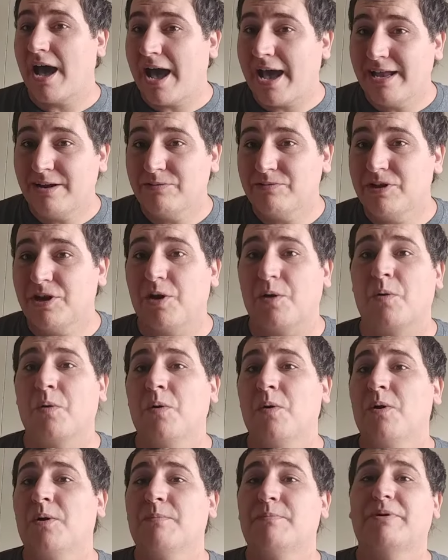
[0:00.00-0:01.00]
I don't know.
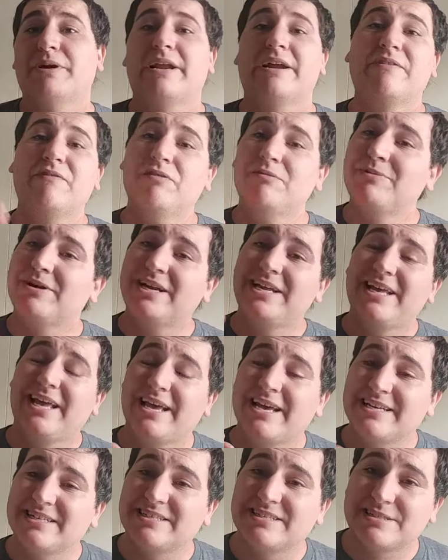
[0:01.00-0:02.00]
But everybody
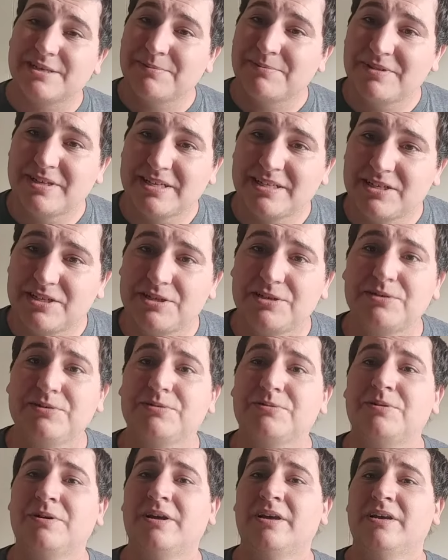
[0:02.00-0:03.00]
has something to
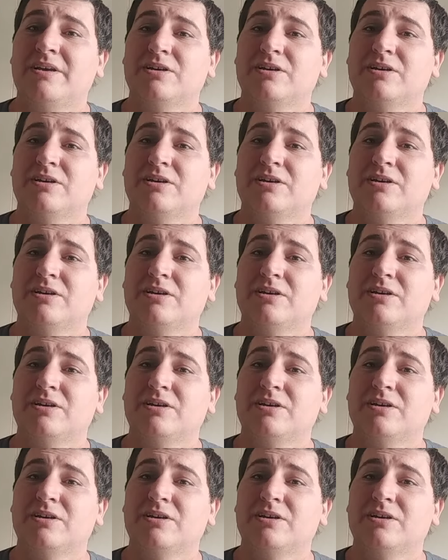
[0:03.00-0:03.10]
do,